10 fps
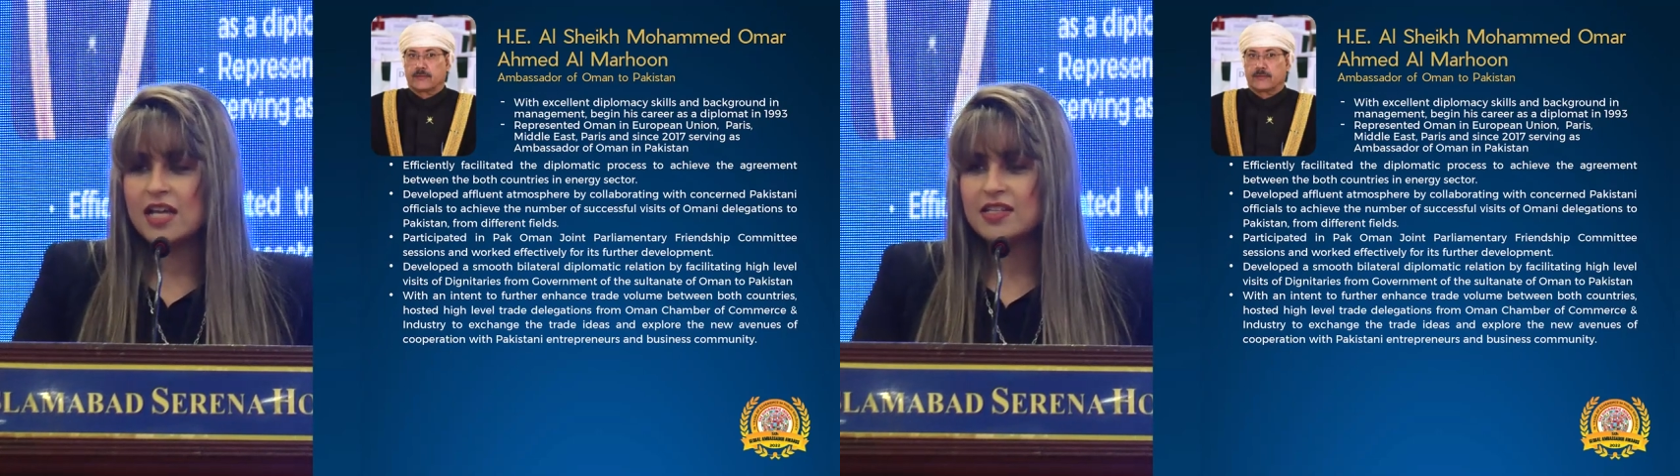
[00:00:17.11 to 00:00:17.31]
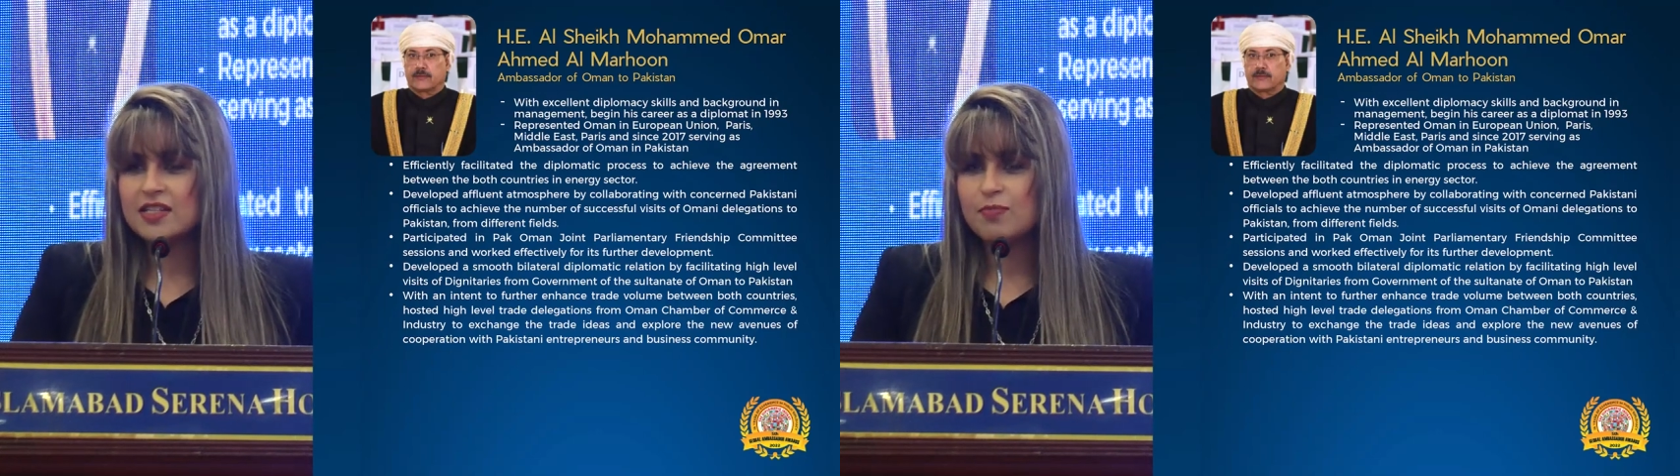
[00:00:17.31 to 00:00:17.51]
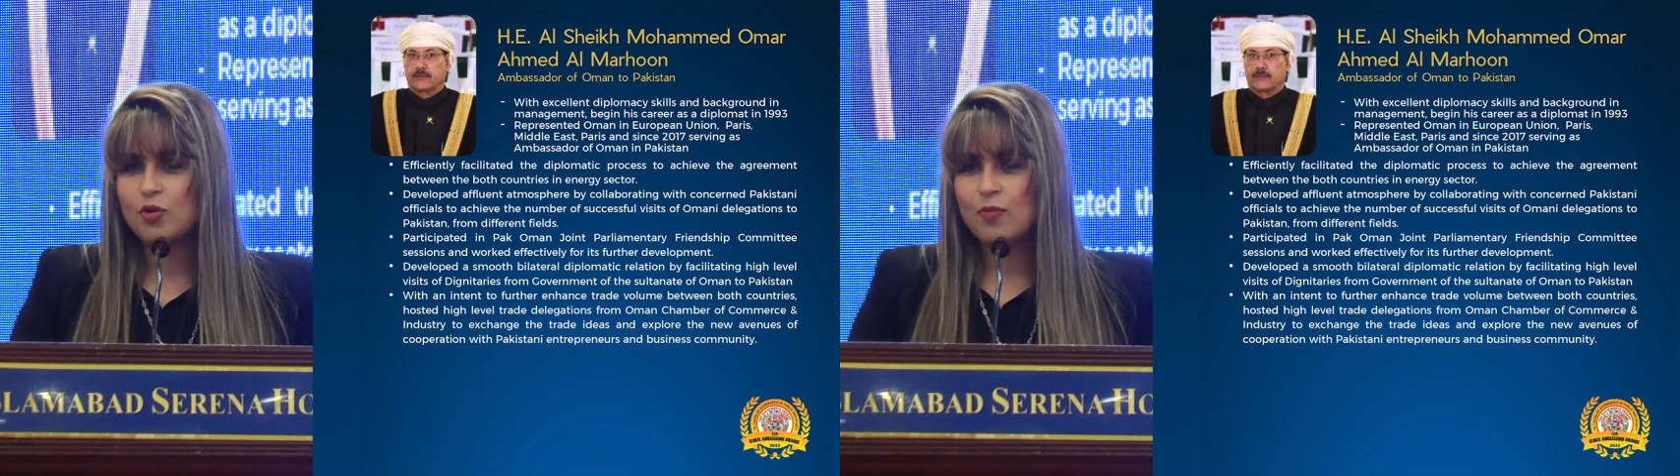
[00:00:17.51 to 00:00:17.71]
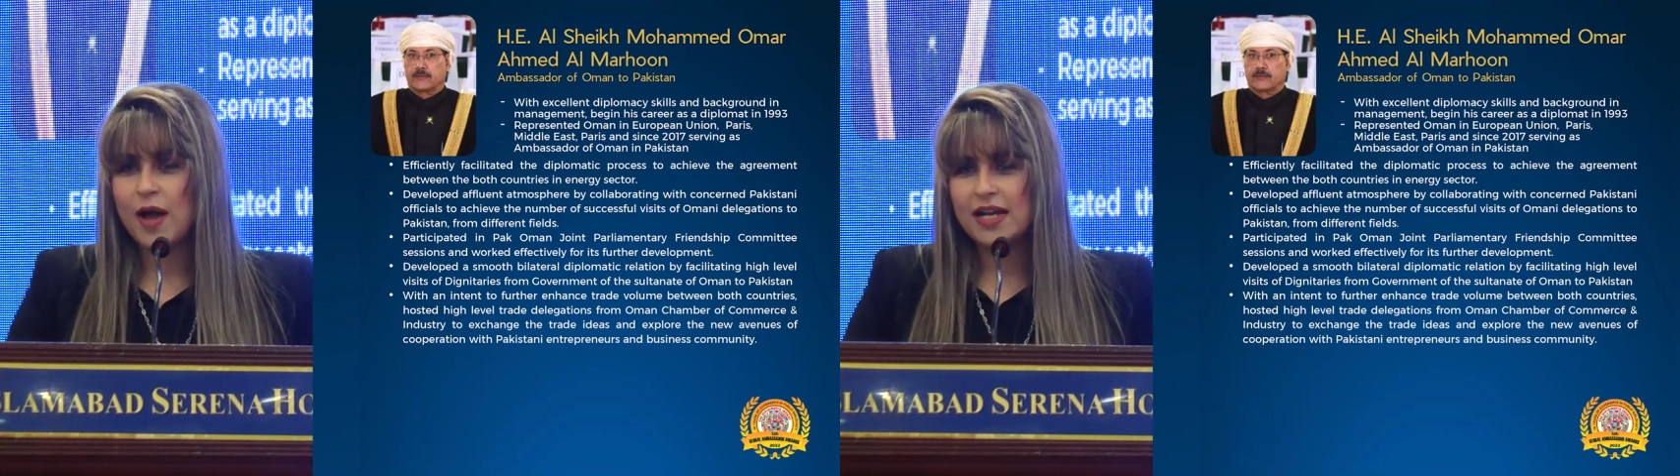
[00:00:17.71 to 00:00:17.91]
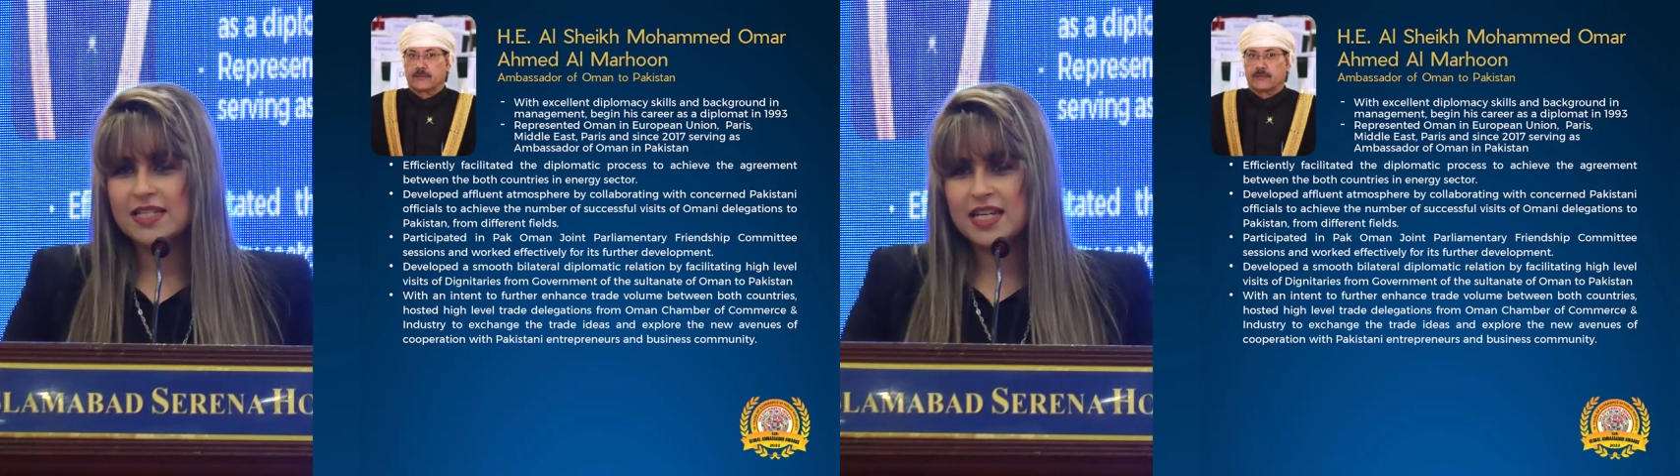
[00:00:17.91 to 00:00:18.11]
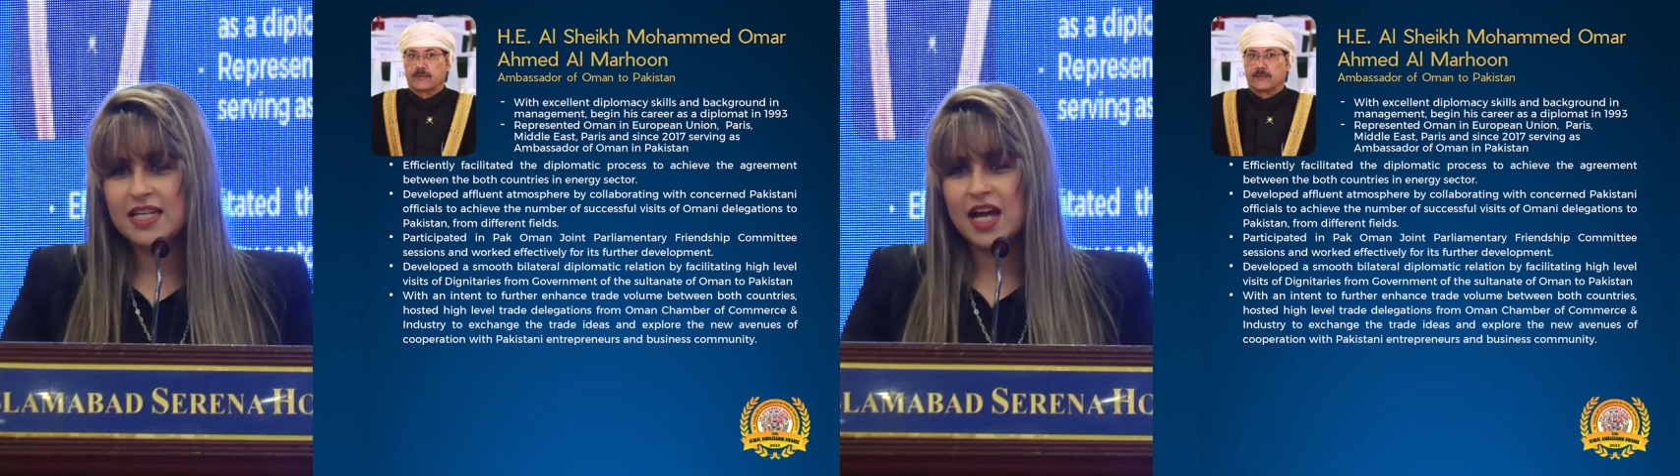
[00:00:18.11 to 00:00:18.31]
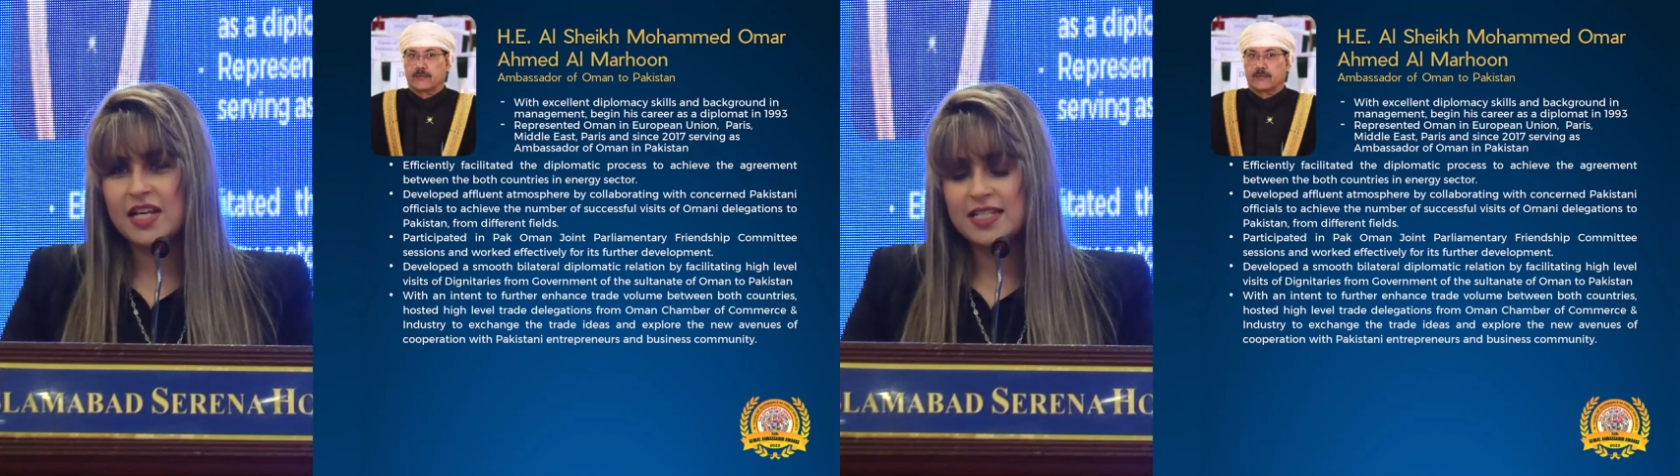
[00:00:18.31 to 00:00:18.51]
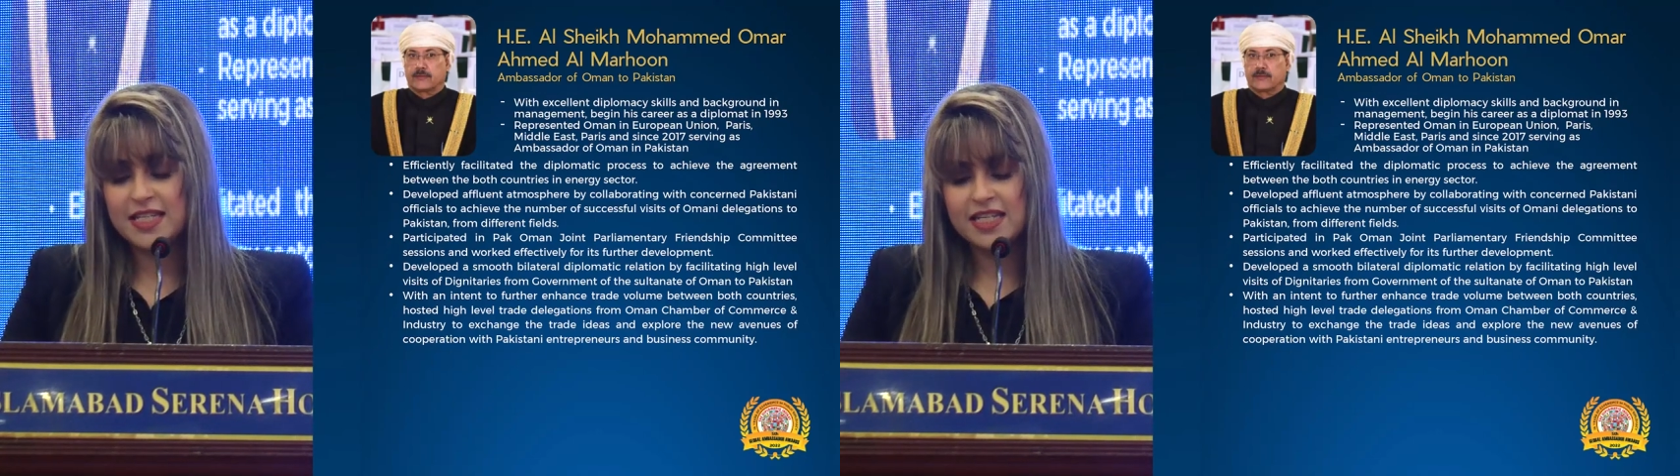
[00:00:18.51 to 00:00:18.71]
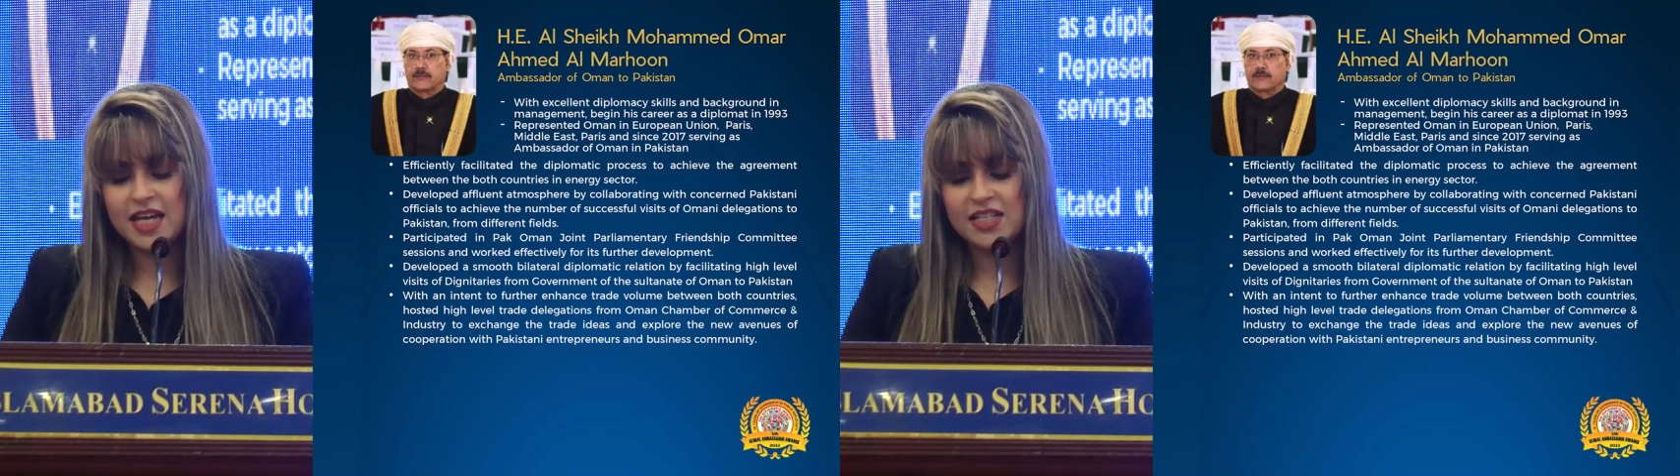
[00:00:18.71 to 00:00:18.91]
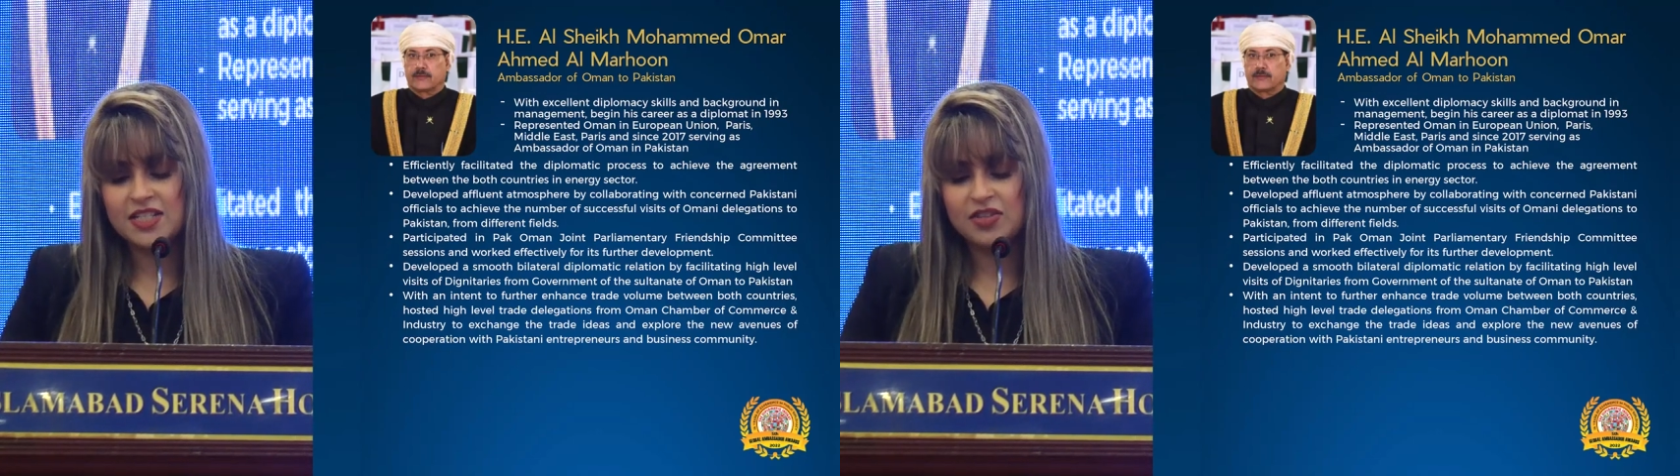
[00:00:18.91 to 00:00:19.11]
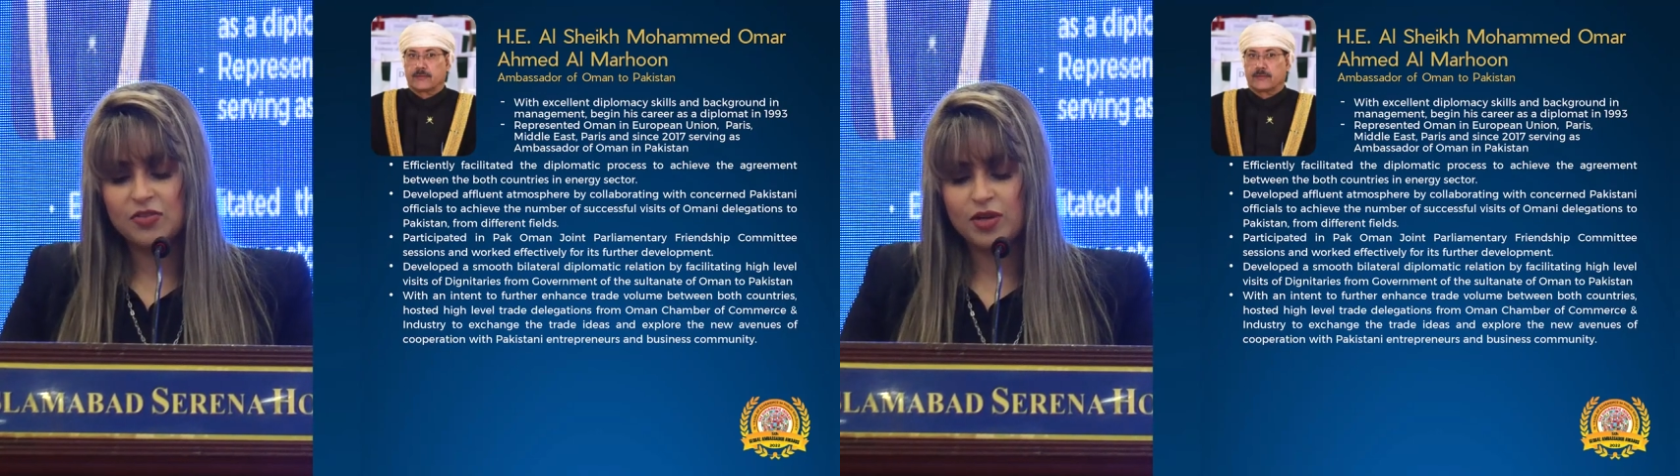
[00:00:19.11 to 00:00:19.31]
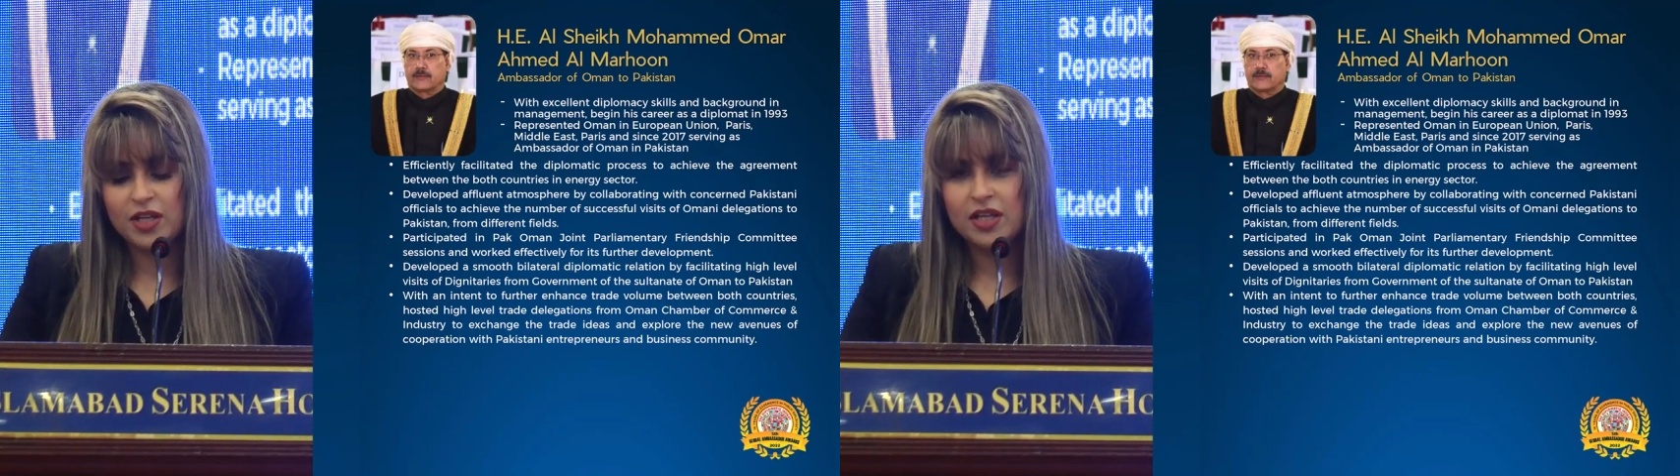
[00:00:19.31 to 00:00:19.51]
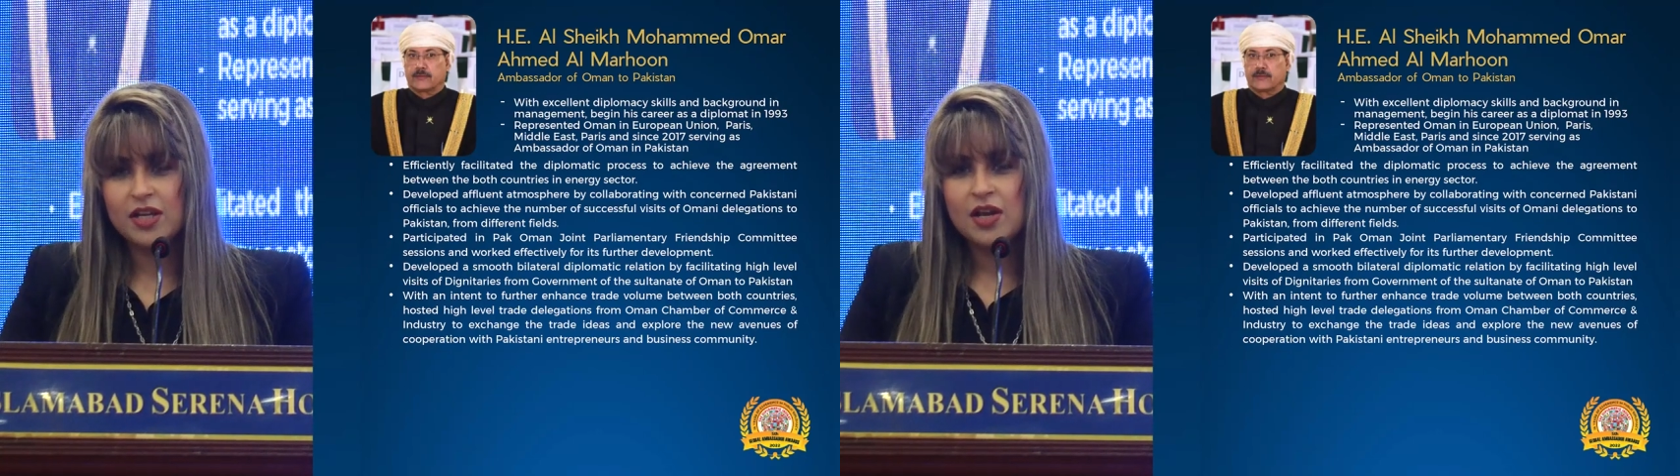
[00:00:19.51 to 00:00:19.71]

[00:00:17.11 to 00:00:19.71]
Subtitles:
as a diplomat in 1993,